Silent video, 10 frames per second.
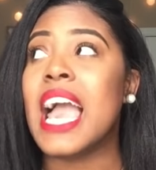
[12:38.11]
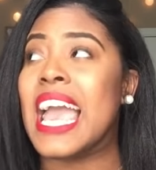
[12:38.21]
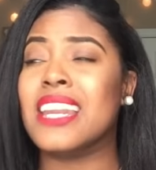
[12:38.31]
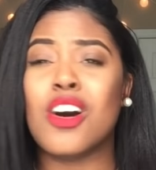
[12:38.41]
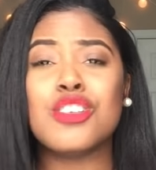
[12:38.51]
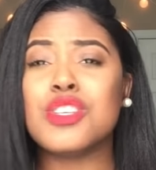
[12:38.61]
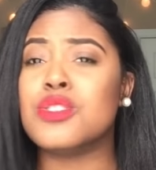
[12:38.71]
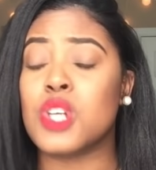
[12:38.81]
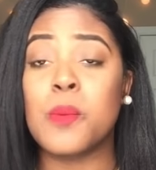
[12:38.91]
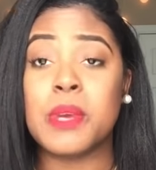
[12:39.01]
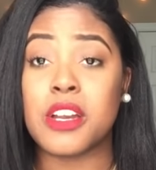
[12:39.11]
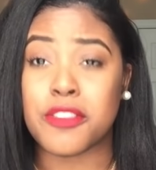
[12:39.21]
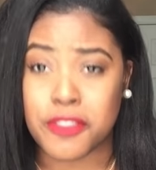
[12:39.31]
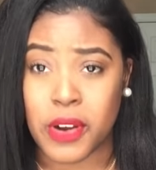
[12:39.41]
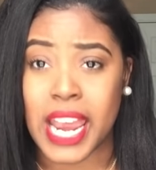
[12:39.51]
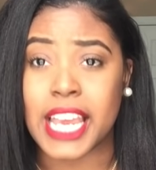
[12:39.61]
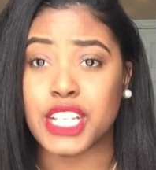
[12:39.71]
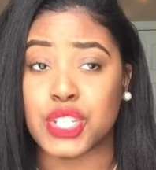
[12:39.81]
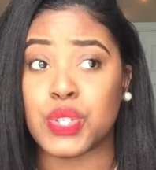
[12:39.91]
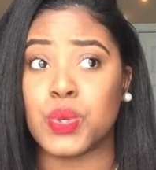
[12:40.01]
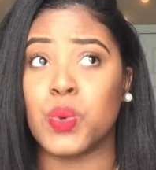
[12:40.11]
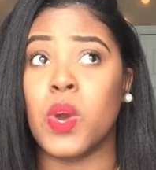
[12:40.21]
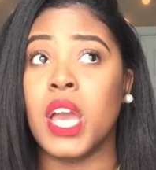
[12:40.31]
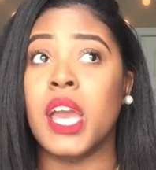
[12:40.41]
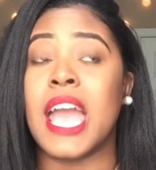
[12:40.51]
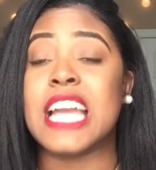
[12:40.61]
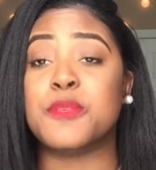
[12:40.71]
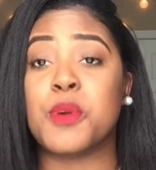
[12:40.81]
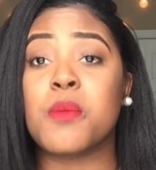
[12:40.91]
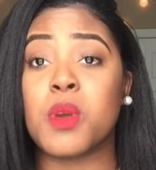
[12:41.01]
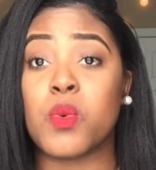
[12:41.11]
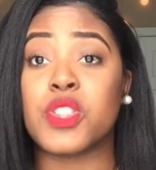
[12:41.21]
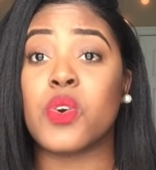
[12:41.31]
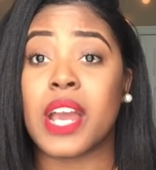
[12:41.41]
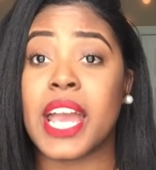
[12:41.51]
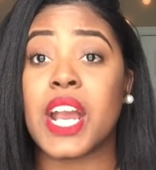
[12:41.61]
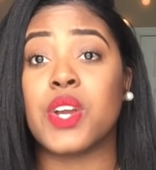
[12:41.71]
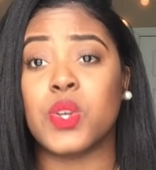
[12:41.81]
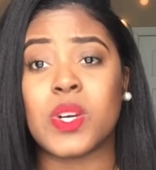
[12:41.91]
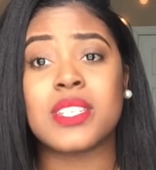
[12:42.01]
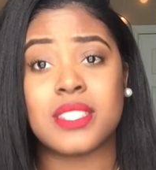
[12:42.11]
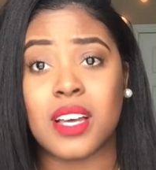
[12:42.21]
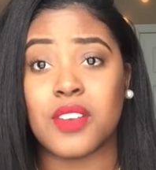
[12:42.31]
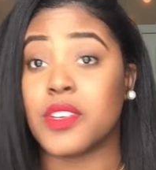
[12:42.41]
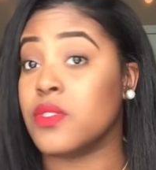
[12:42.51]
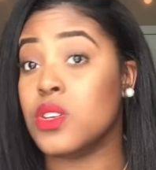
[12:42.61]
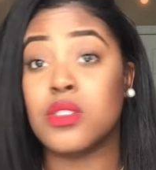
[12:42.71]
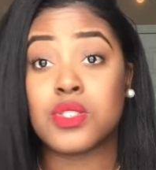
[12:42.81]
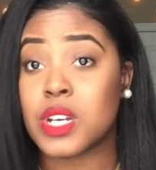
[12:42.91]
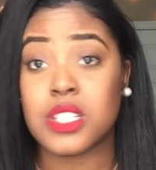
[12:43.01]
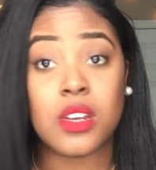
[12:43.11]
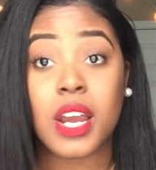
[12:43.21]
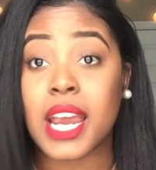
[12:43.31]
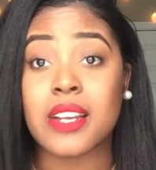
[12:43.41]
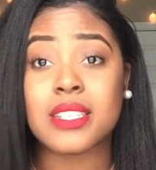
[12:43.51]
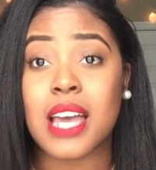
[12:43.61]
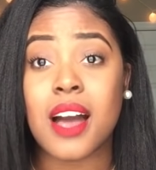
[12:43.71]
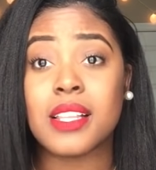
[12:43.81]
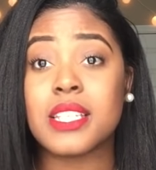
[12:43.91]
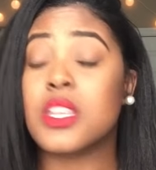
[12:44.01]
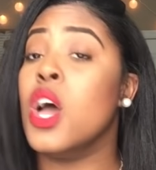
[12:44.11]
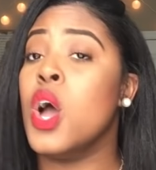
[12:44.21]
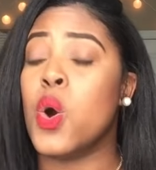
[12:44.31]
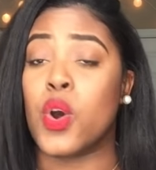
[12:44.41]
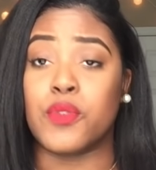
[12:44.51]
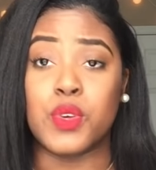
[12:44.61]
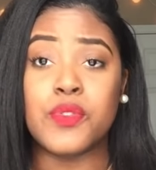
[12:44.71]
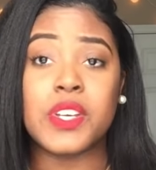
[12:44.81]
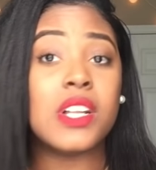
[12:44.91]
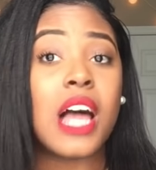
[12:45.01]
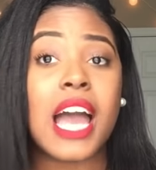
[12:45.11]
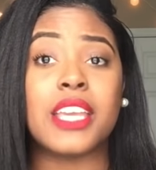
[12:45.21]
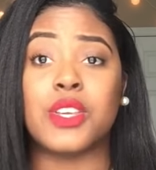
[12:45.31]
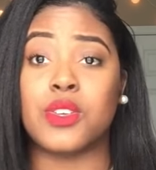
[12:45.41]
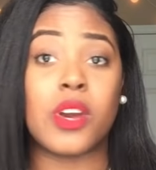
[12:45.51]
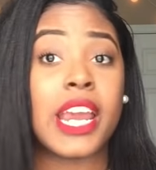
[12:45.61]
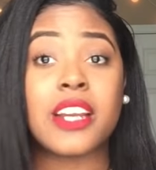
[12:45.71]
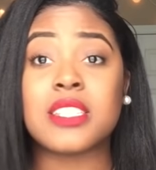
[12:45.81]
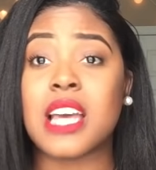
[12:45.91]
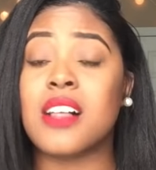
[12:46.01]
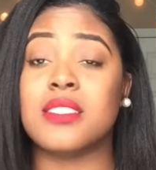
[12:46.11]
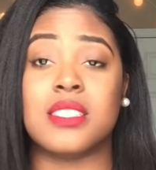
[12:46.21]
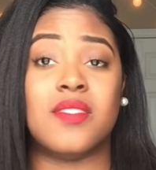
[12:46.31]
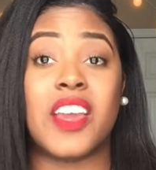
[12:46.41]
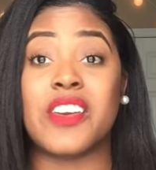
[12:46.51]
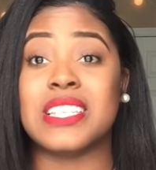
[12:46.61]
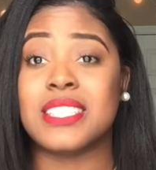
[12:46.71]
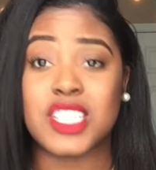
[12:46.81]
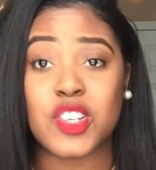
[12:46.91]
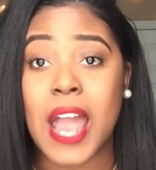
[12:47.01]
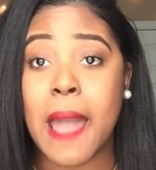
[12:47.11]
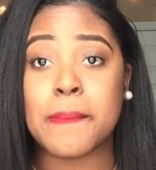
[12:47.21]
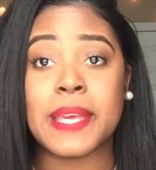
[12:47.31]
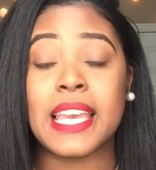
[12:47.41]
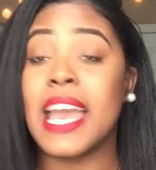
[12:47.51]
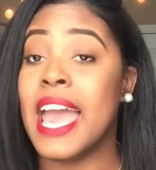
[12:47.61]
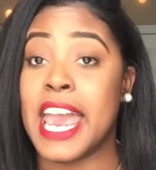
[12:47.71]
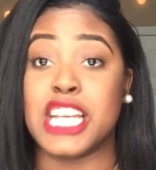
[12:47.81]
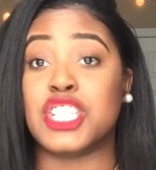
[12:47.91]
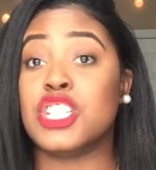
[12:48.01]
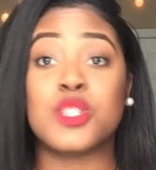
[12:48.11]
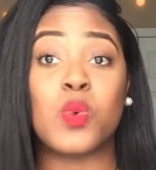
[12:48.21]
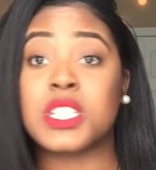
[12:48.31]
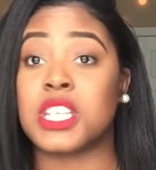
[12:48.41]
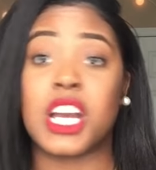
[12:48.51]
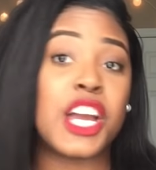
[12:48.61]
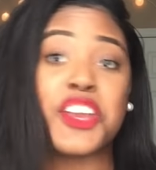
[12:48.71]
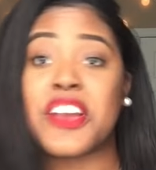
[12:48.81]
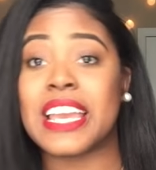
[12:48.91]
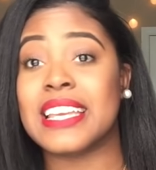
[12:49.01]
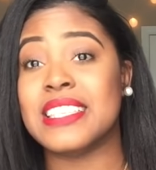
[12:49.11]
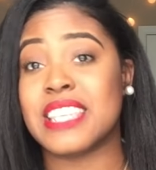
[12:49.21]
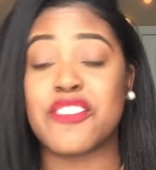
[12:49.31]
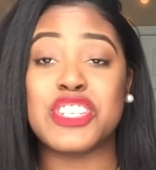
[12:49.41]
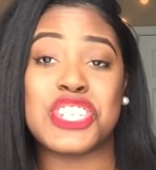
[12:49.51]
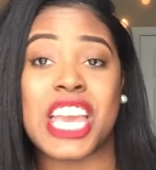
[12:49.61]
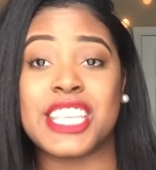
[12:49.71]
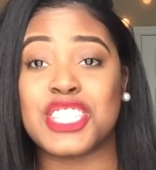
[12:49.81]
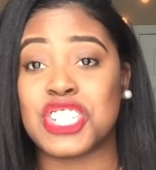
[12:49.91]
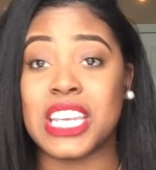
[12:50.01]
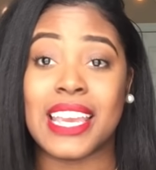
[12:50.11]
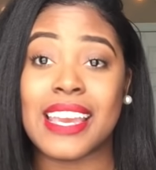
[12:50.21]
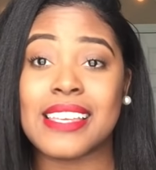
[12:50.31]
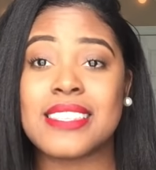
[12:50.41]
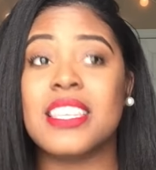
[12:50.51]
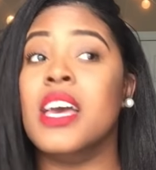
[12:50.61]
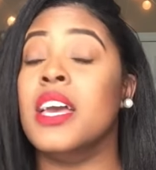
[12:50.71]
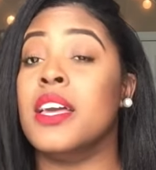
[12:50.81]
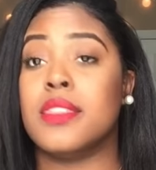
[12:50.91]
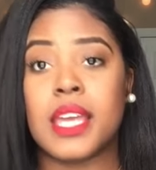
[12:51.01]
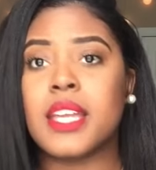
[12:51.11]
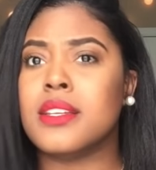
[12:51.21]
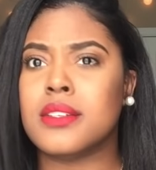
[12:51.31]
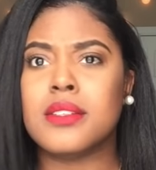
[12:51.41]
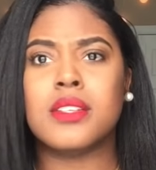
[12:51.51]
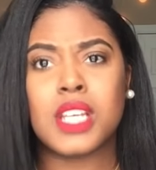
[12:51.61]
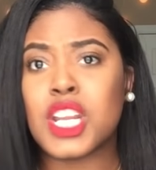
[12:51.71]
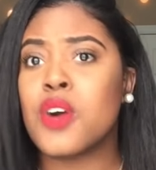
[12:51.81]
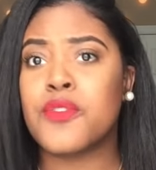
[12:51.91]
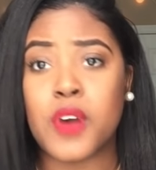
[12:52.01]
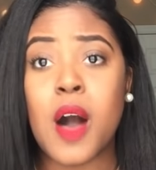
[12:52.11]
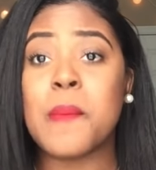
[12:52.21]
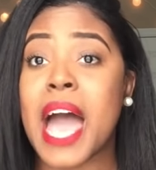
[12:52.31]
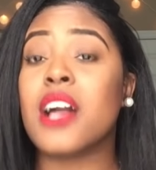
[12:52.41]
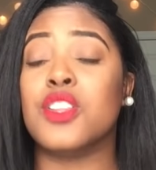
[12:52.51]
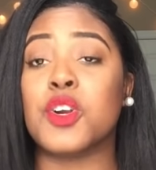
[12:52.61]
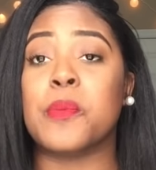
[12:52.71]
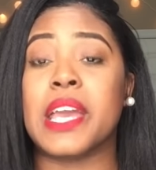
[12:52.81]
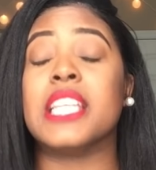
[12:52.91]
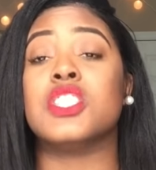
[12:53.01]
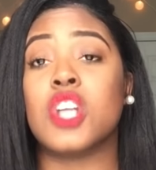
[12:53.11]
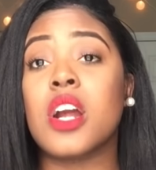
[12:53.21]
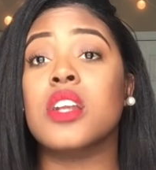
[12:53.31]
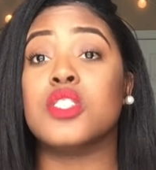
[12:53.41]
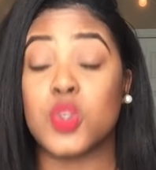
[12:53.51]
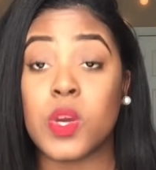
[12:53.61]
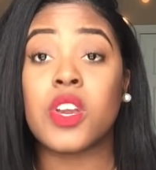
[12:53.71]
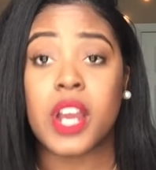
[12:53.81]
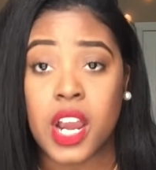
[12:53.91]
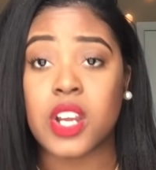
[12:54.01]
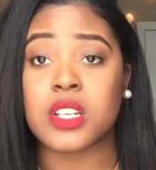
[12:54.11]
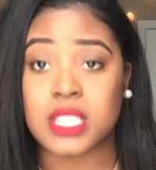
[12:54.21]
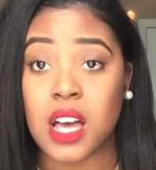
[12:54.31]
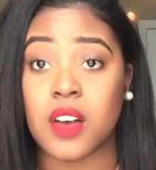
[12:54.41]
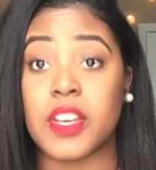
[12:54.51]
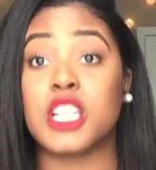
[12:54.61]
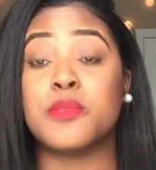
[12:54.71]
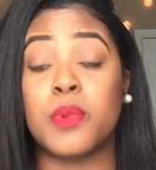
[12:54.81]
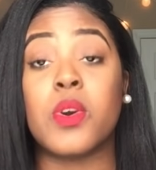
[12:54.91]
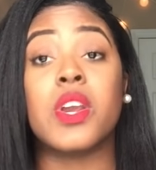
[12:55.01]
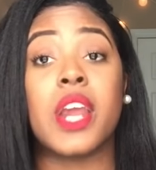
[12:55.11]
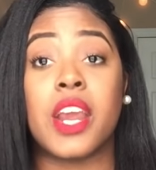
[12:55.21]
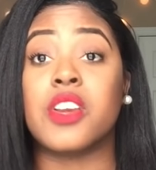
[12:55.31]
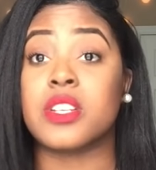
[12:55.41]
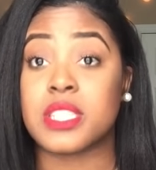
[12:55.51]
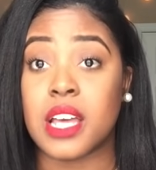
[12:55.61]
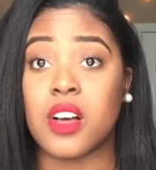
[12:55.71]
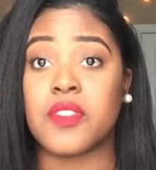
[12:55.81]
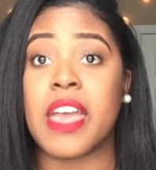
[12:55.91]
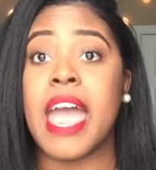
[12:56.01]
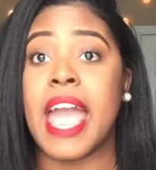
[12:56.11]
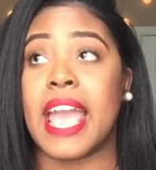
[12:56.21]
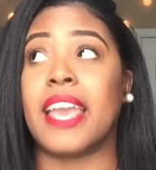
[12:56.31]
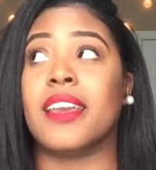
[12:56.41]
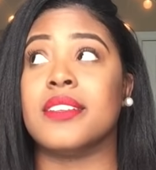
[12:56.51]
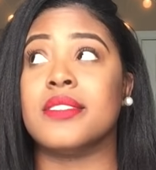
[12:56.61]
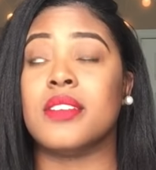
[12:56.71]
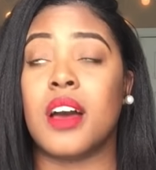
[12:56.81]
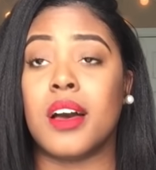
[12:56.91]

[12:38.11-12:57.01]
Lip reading: And also don't be afraid to experiment with your hair yourself. If you don't trust your hairstylist, or if you feel like your hairstylist is very scissor happy and she just wants to cut your ends every chance she gets, then, you know, fall back a little bit and start doing your hair yourself and exploring your hair yourself and